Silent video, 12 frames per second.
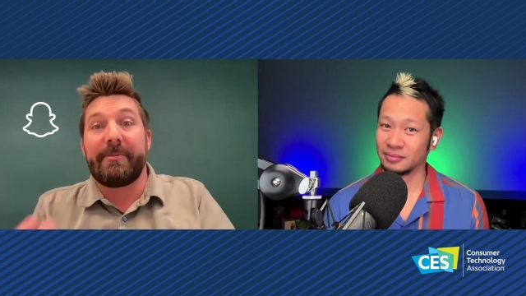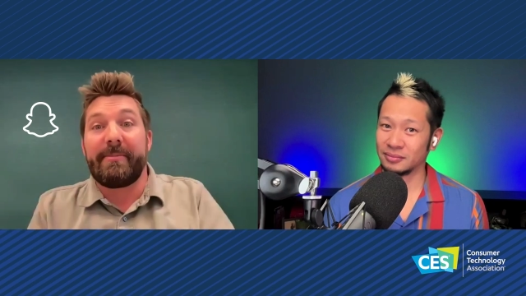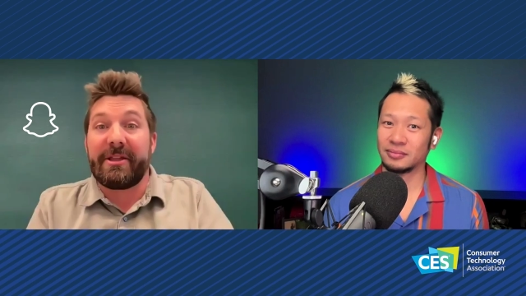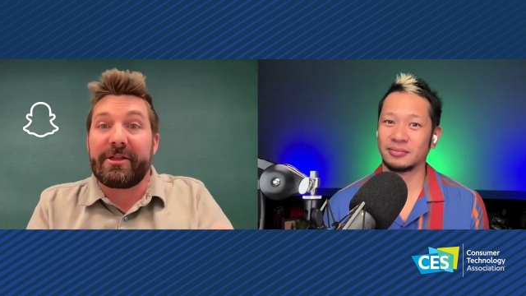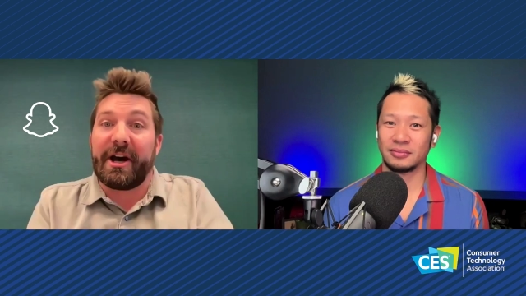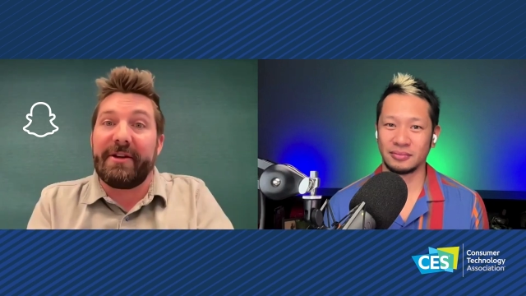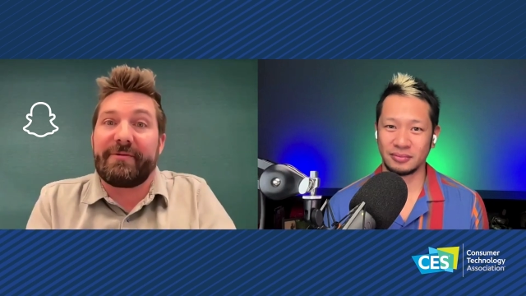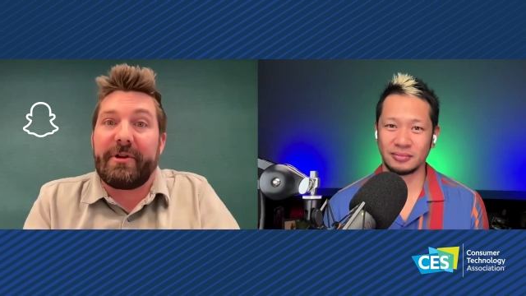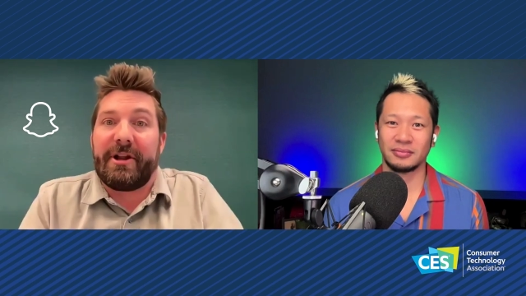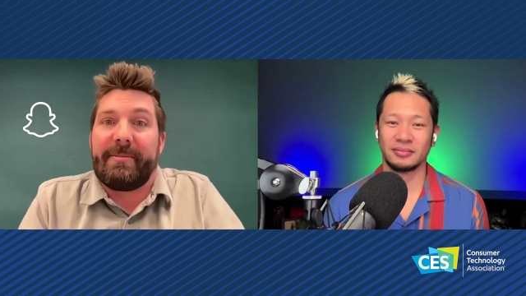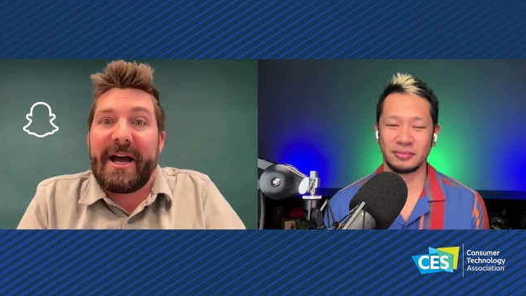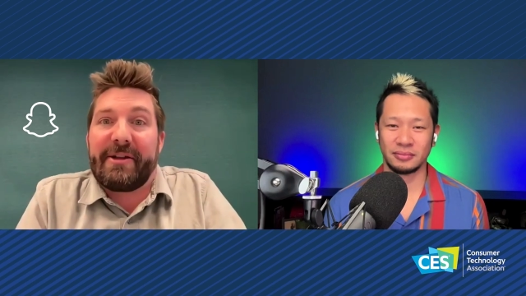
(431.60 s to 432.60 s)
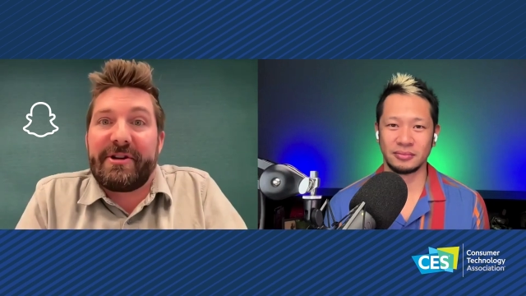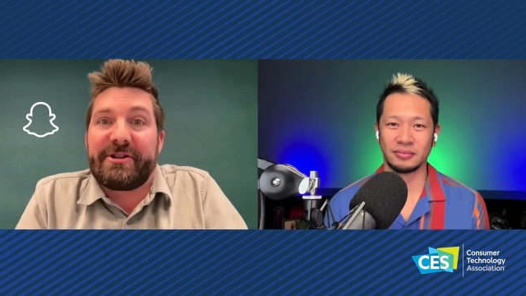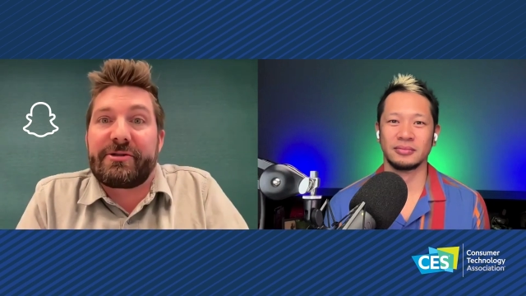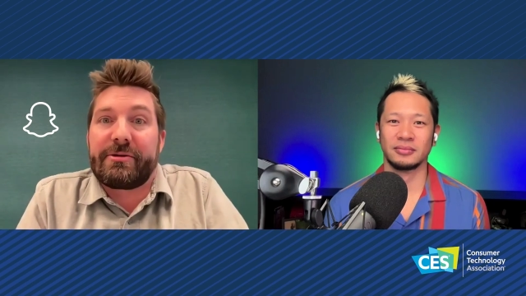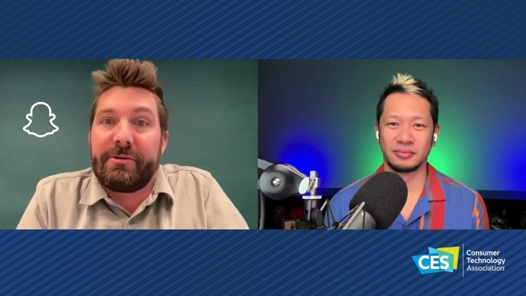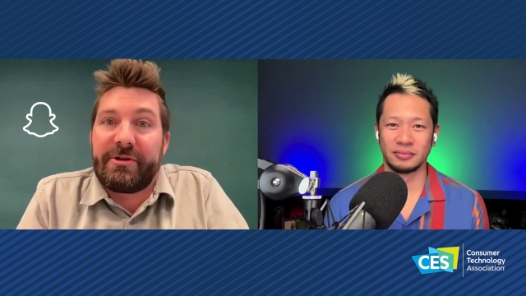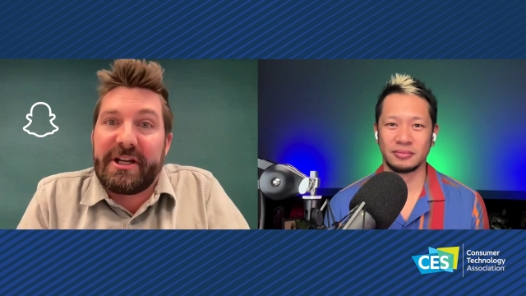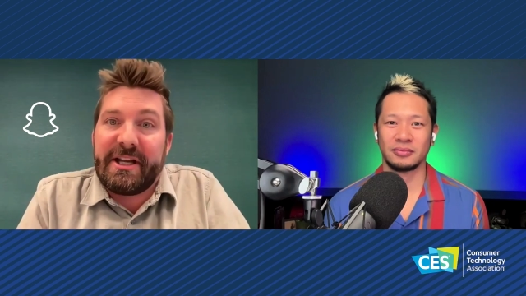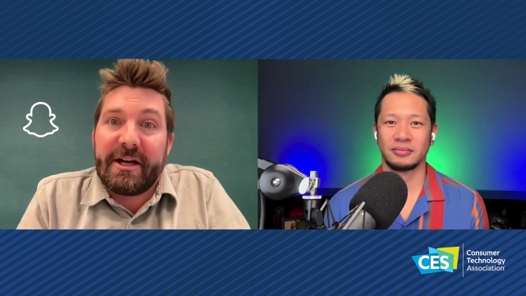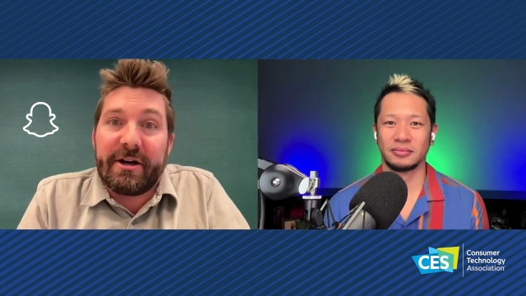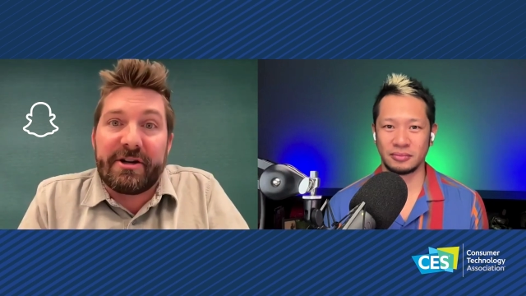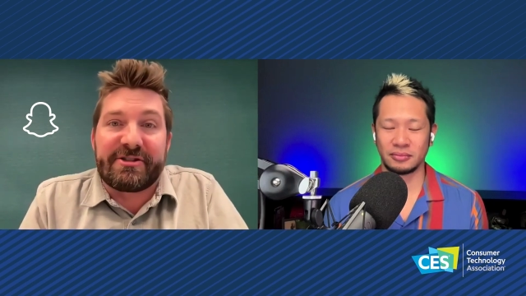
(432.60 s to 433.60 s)
Speaker 1: to be thoughtful about this mm-hmm. through the
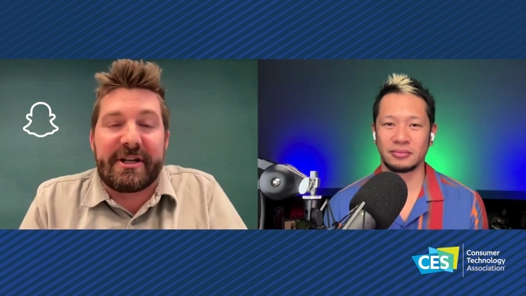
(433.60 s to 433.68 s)
years.